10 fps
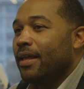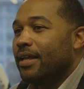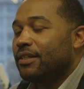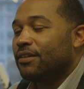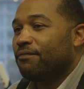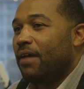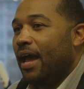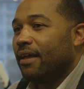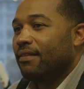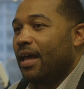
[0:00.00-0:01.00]
is the
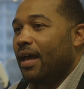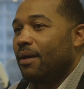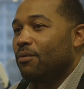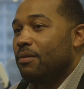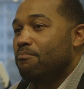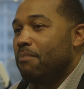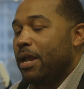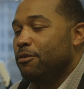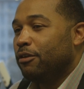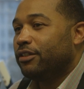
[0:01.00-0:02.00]
fact that when
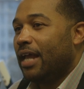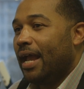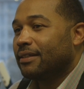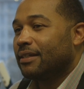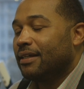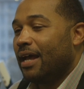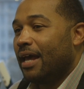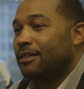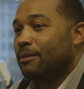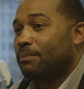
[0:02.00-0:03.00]
Maynard Jackson
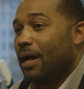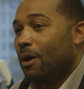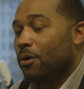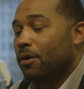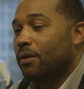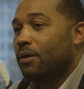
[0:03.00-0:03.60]
got into power,